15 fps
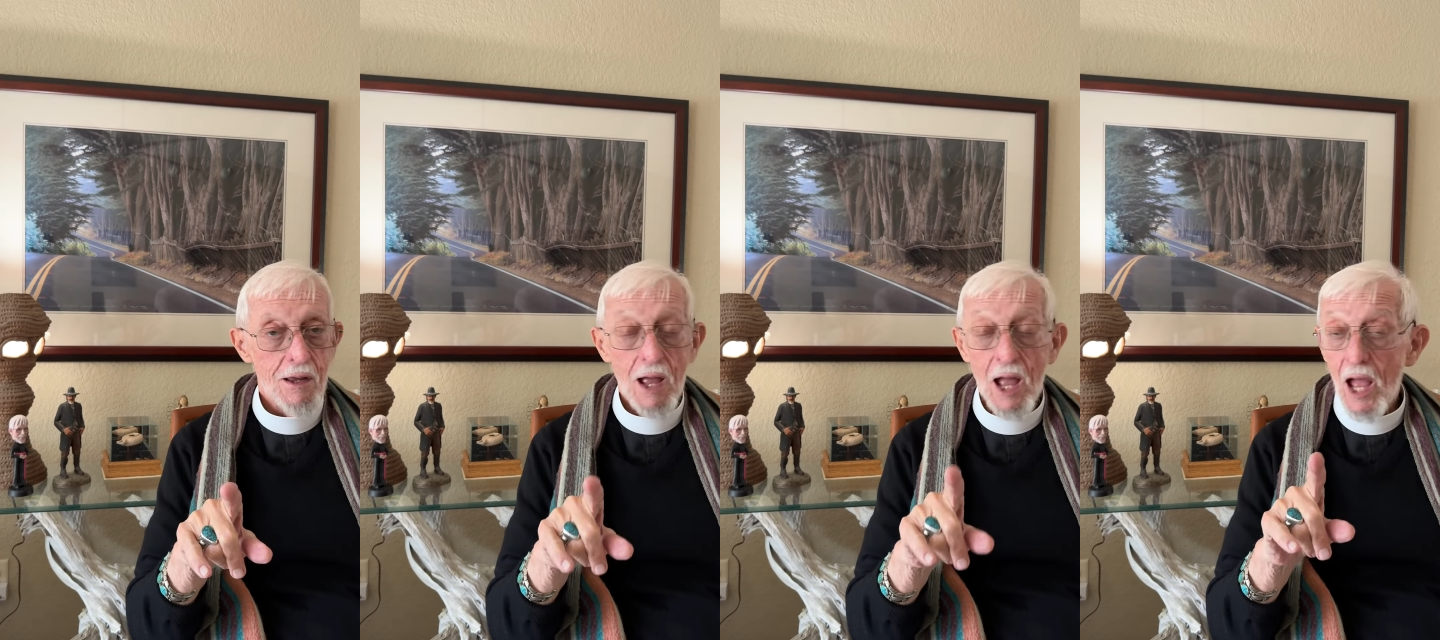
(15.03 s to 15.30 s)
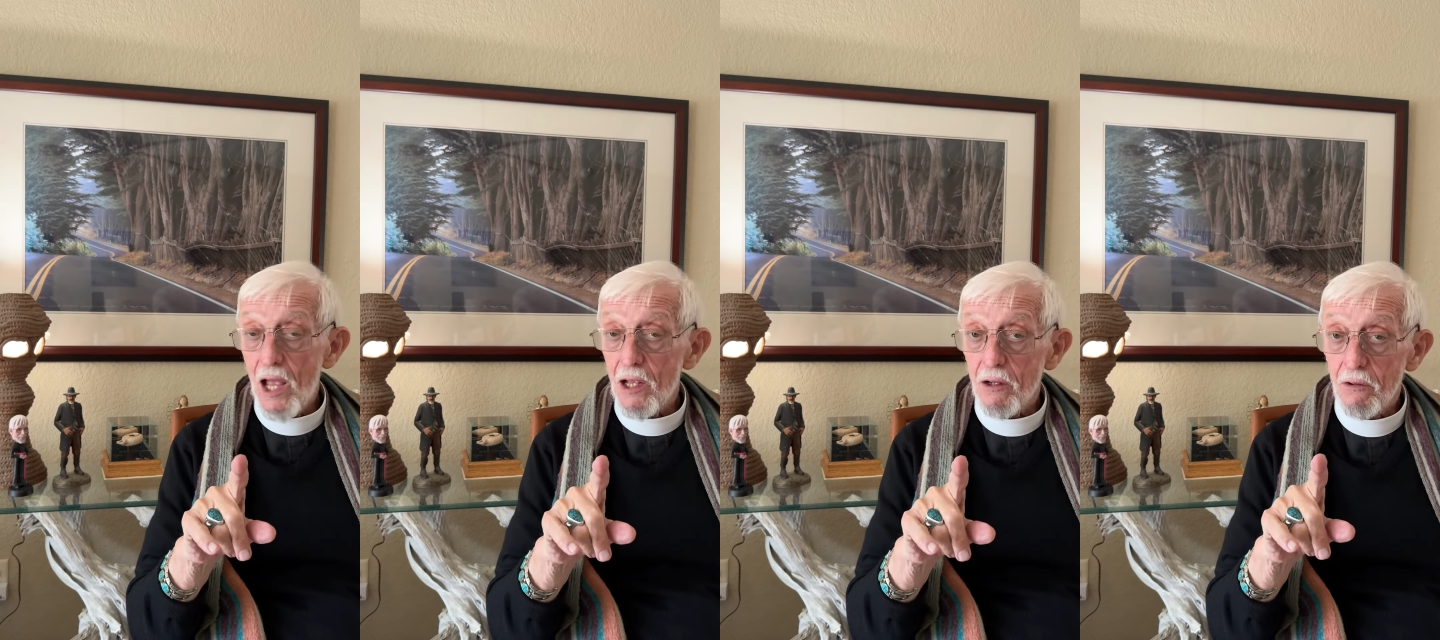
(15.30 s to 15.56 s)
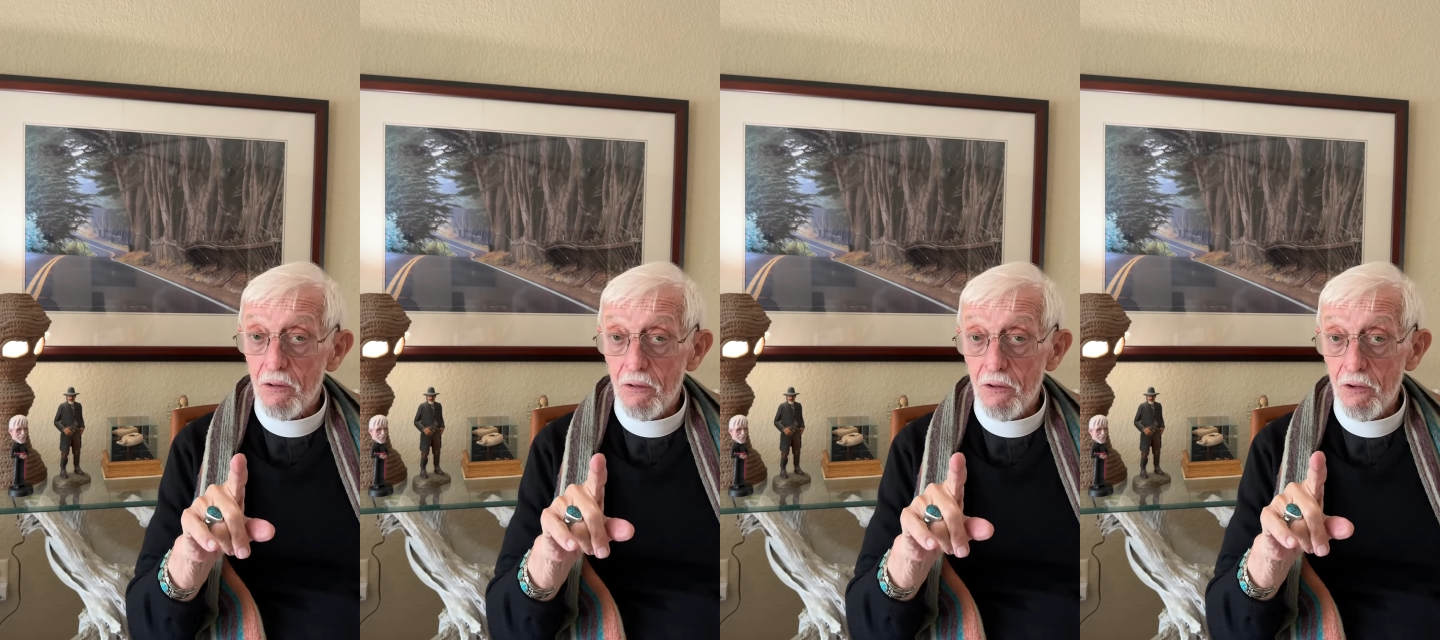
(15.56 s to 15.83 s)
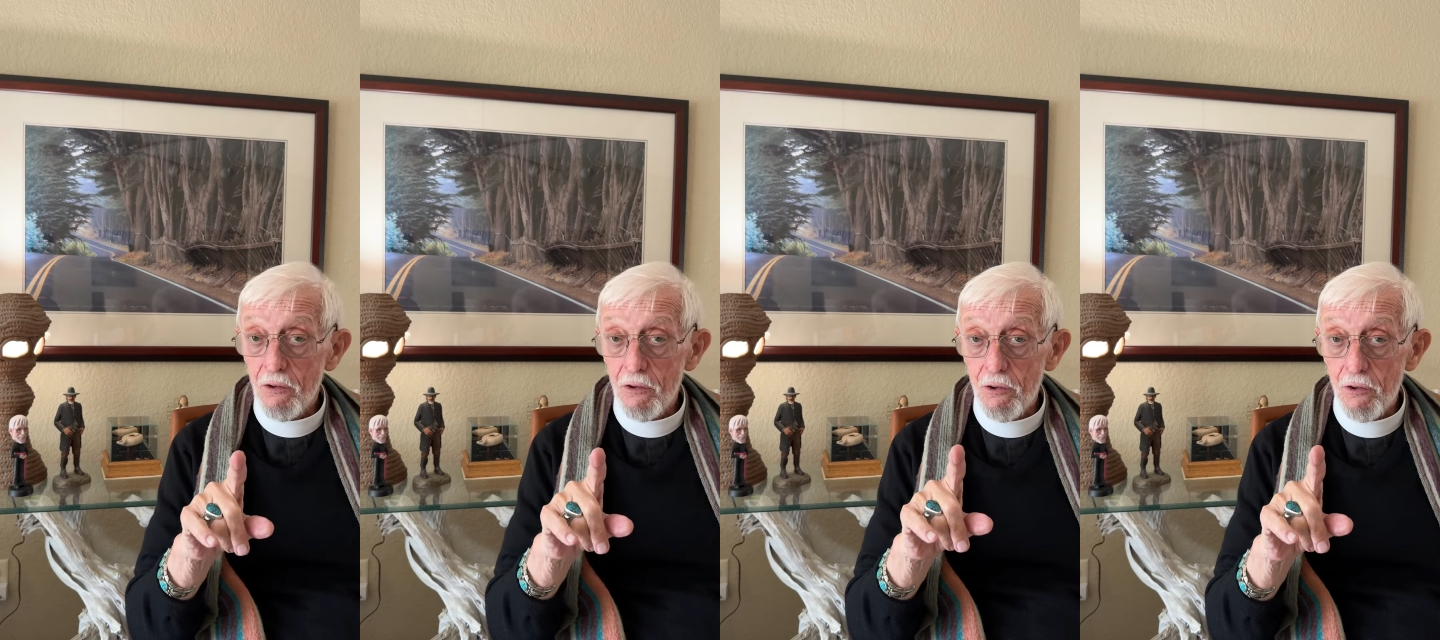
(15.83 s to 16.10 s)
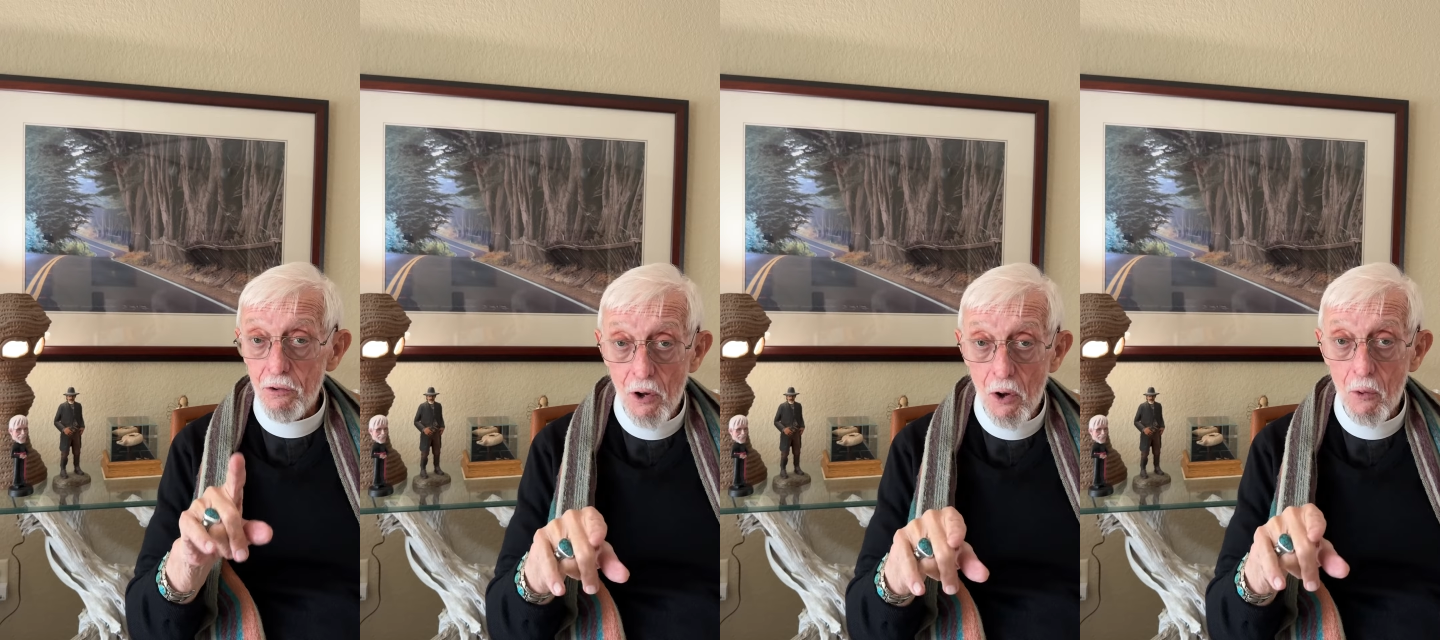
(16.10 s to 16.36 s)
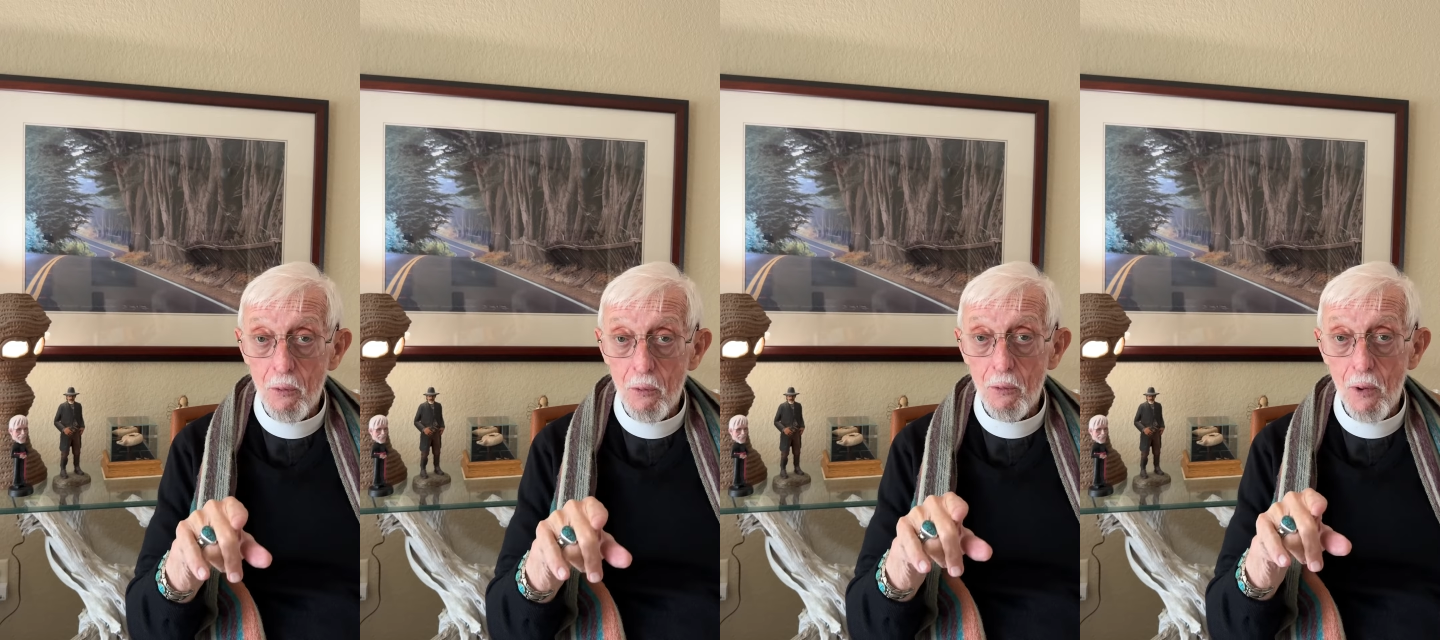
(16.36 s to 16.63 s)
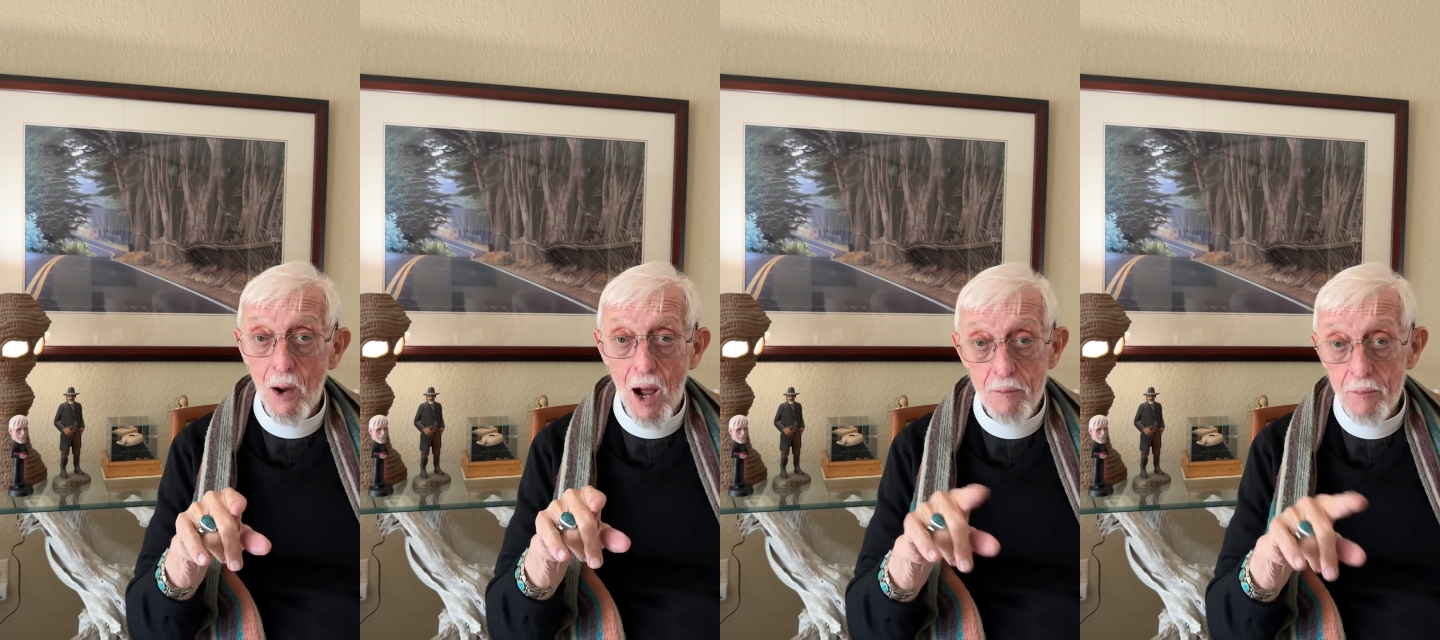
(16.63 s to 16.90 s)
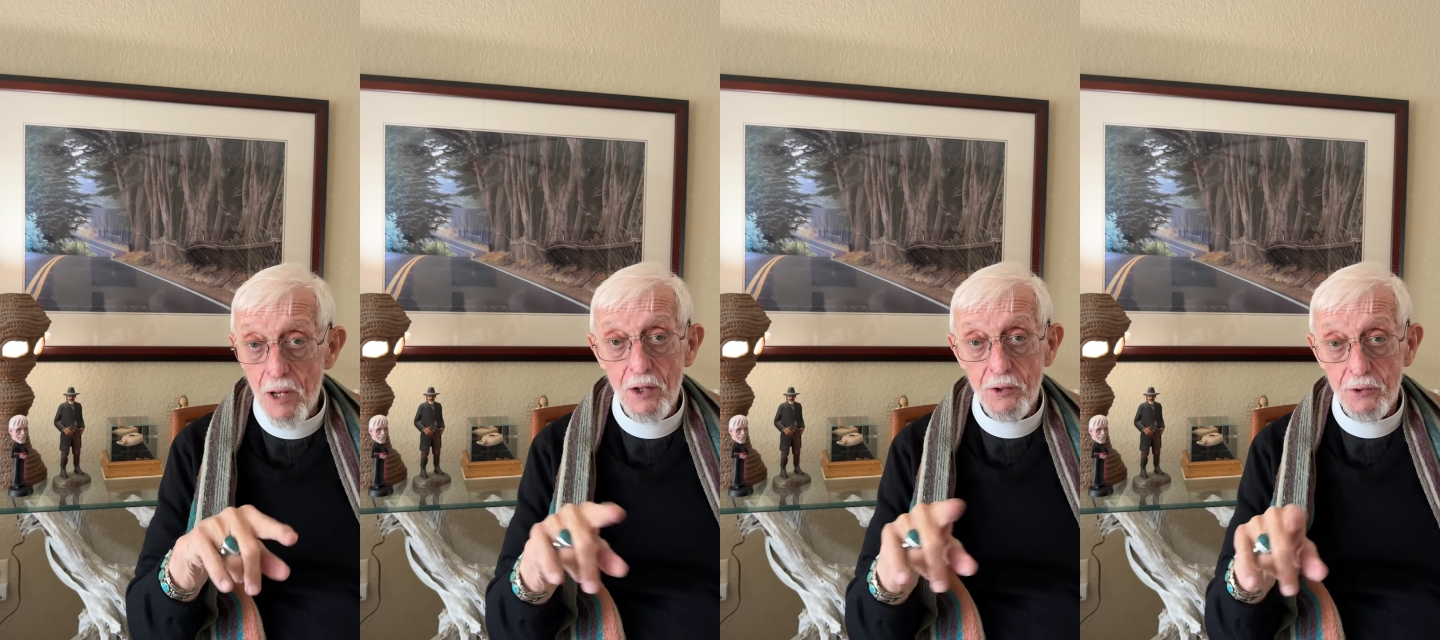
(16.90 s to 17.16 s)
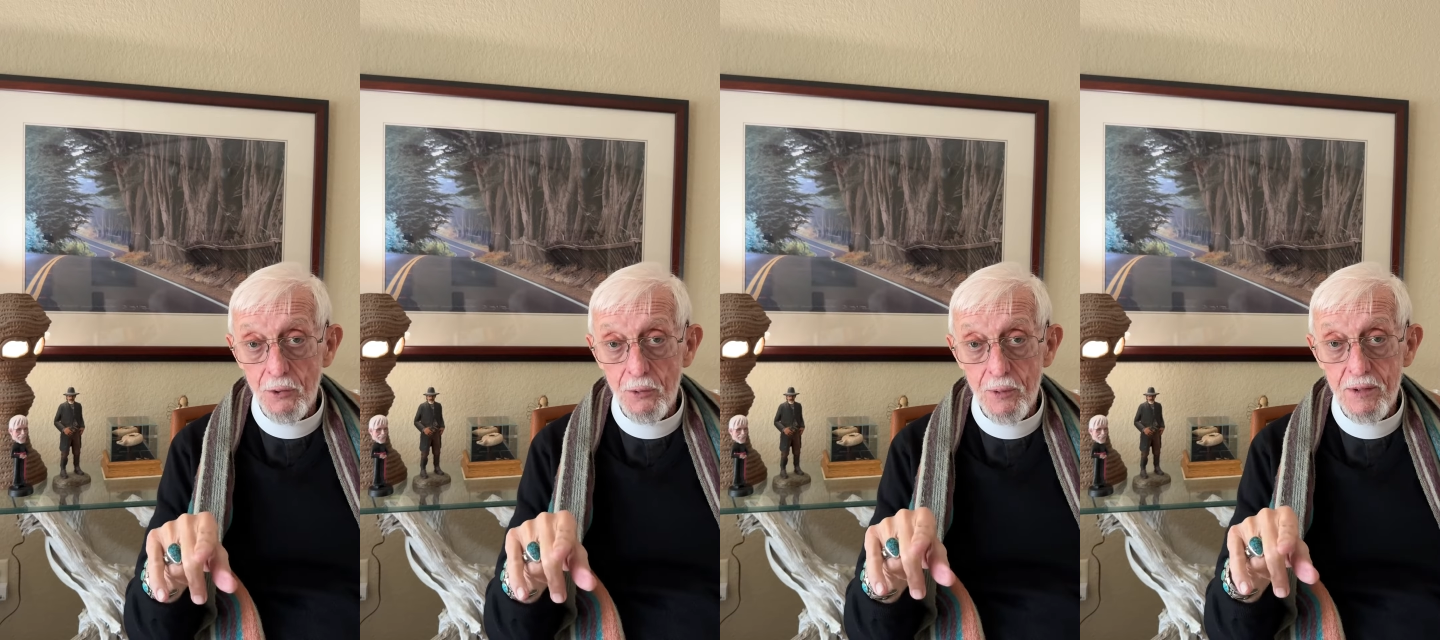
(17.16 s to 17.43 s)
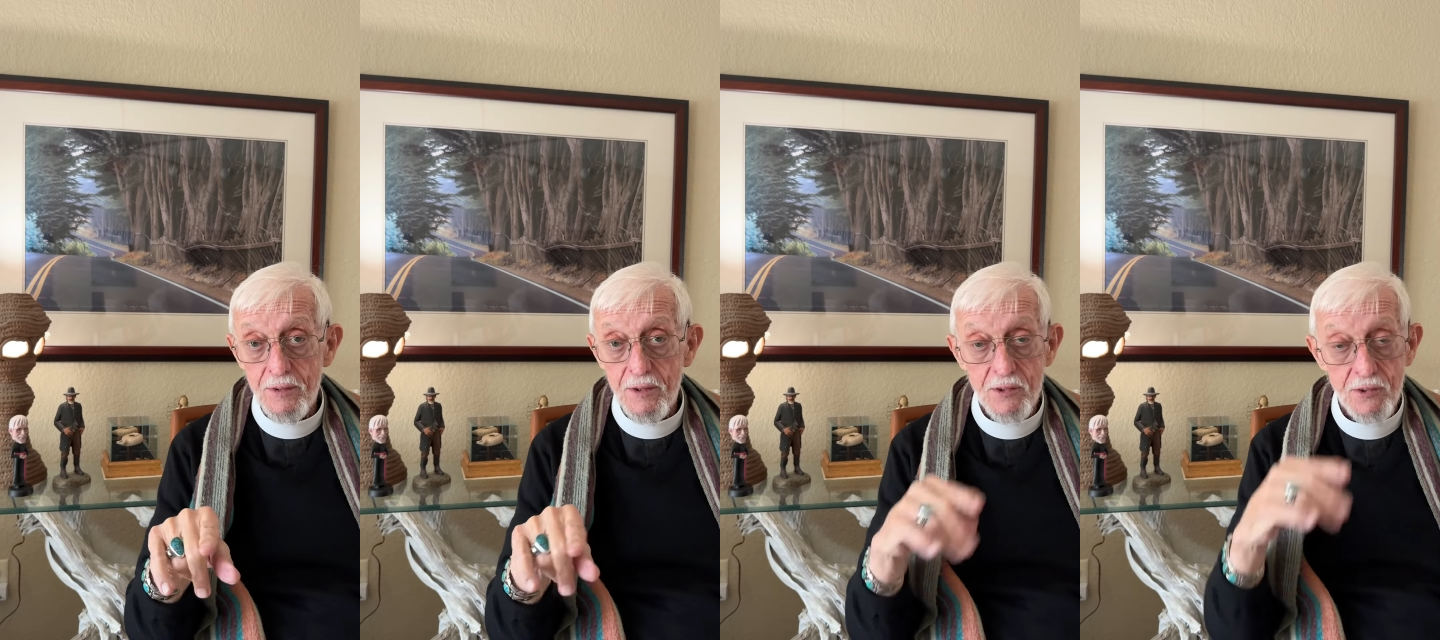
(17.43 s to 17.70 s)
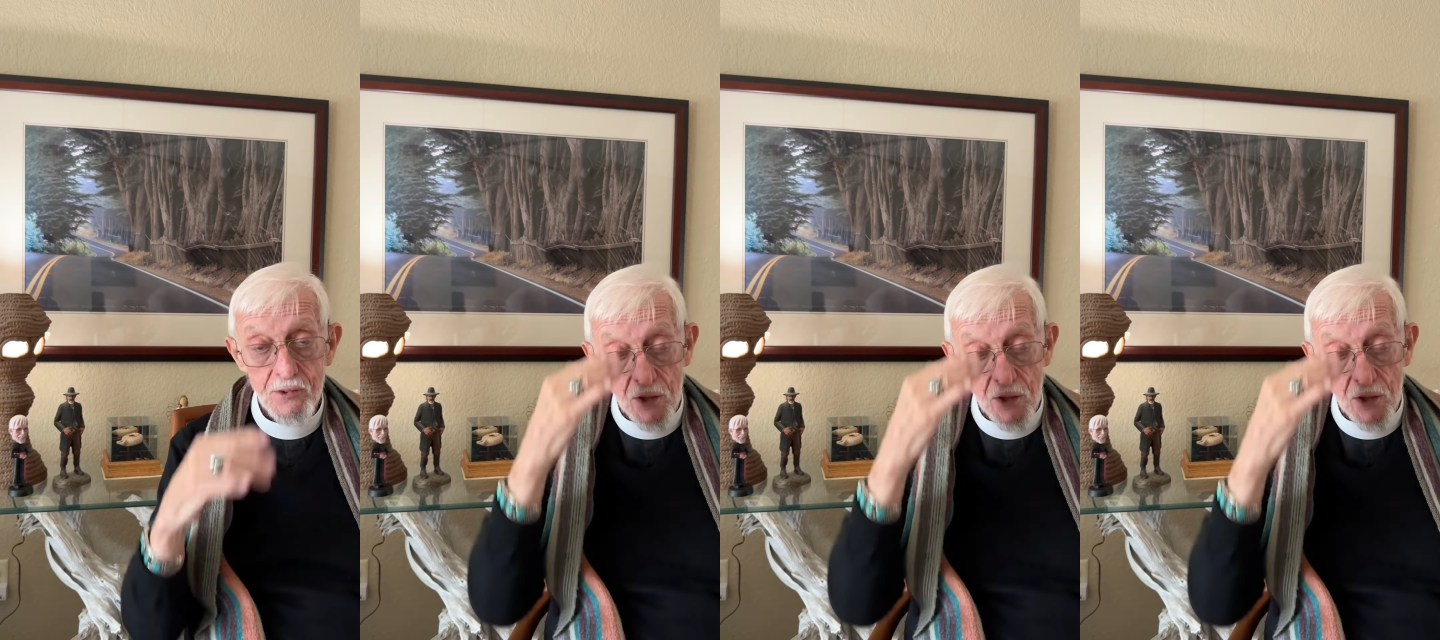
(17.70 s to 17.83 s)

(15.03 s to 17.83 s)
And you know I'm not doing this